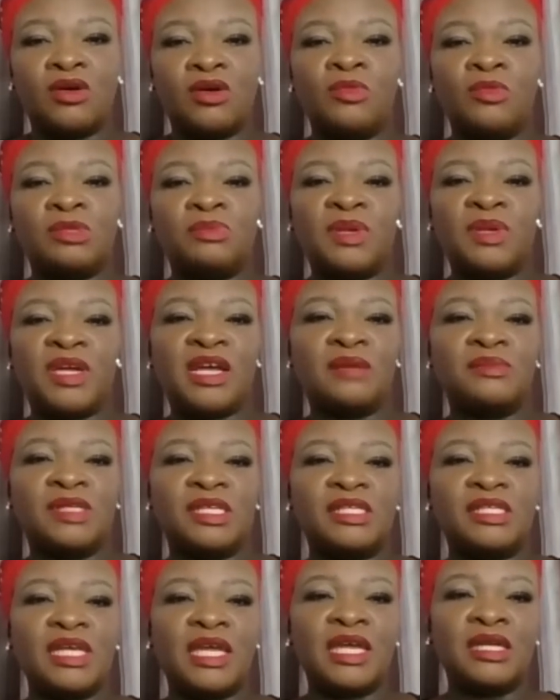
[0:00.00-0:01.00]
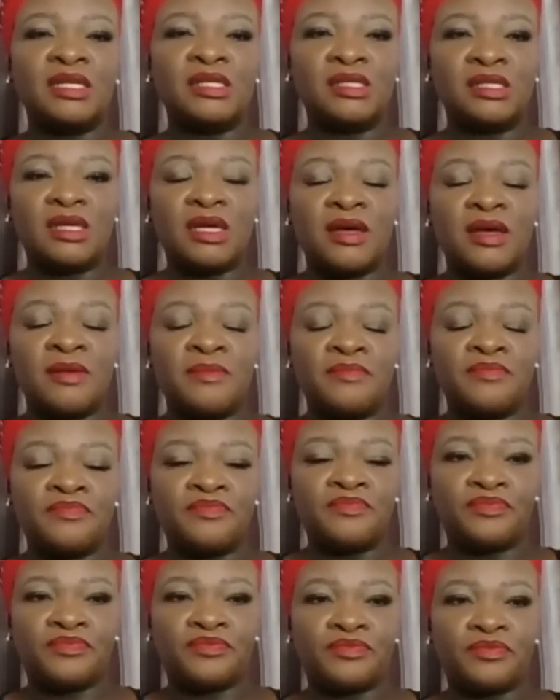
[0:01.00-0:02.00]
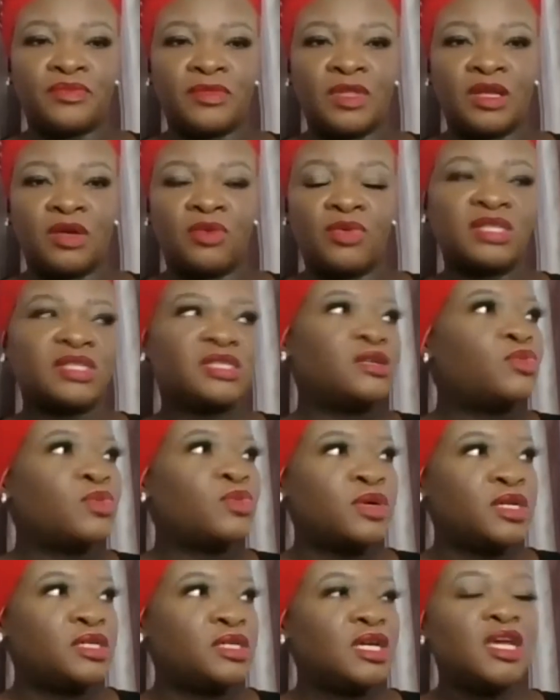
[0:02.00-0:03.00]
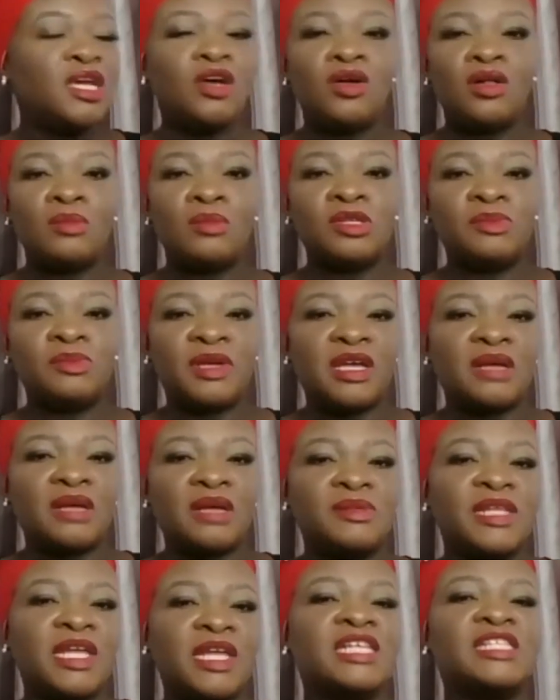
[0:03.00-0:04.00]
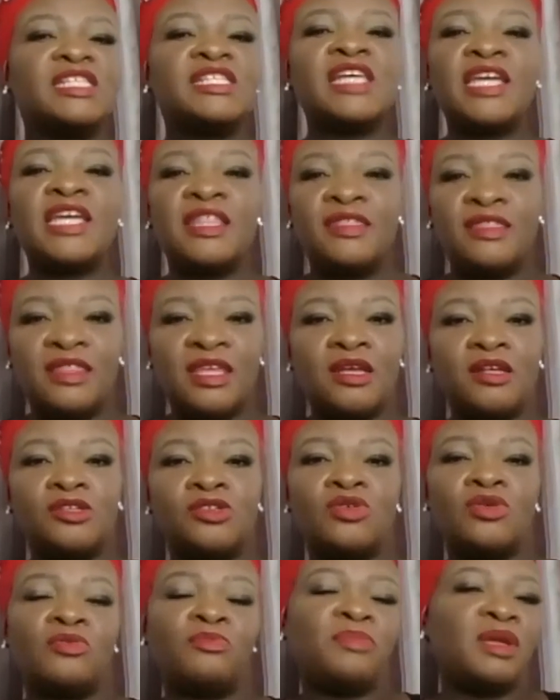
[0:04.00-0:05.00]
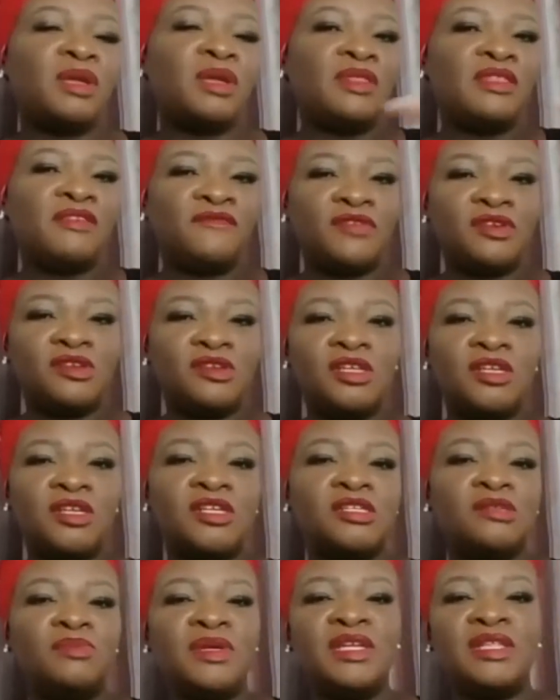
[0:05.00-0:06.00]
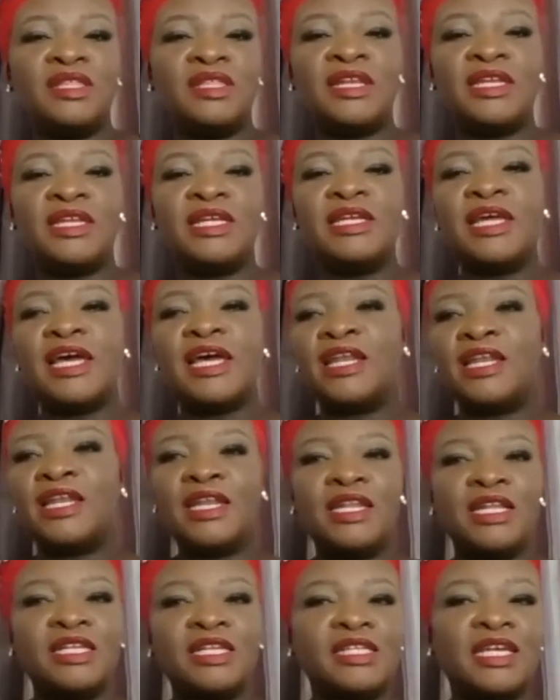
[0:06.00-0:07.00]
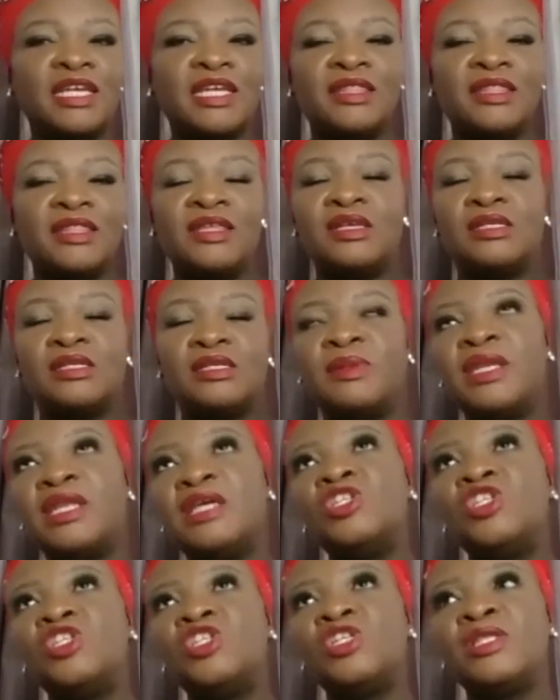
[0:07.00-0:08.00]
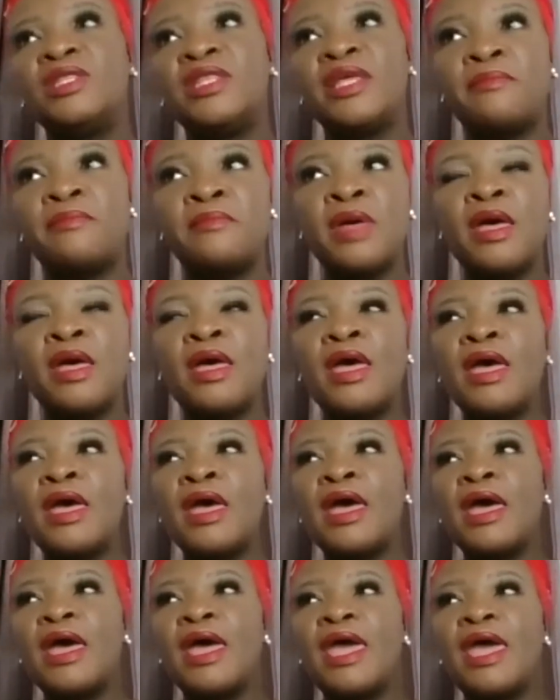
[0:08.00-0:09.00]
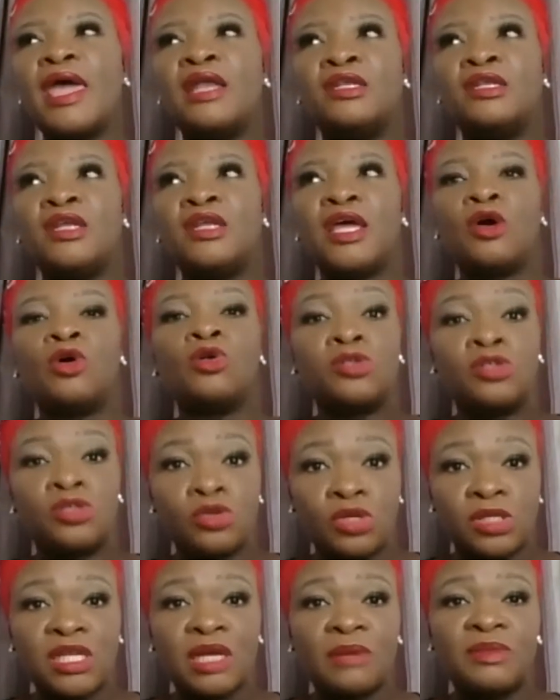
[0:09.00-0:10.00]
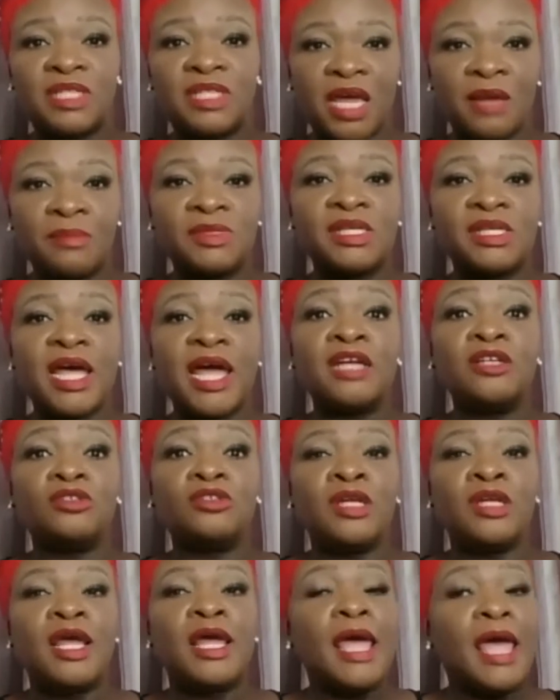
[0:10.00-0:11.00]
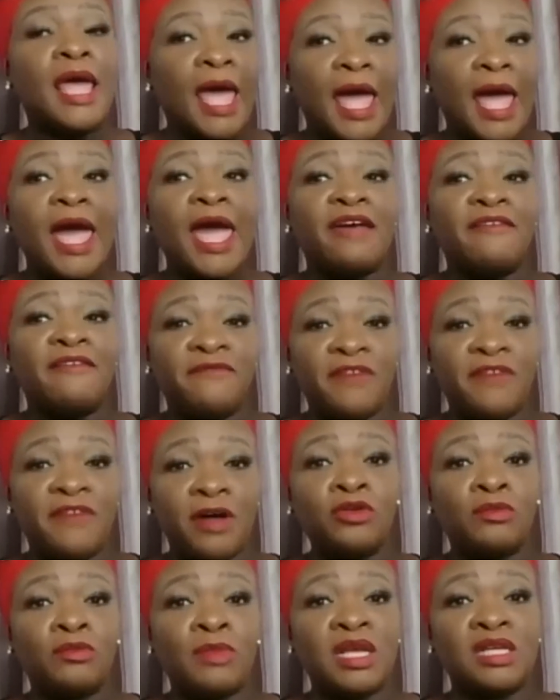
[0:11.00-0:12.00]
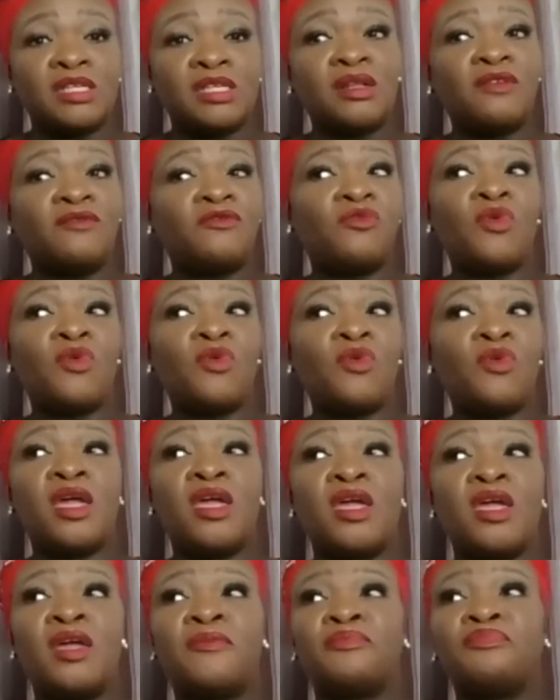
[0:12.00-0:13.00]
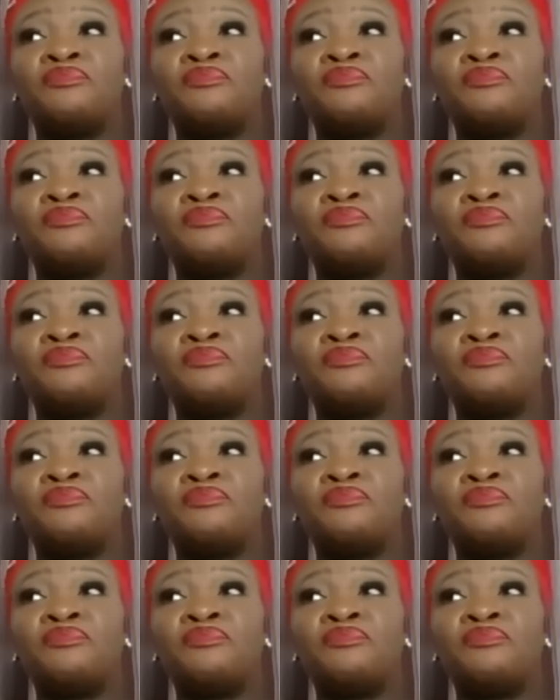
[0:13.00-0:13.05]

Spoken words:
becomes a second, what's the word? Almost becomes like a second thing. So maybe the first thing is being the leader, and then the second thing is managing them. And also sometimes I have found myself where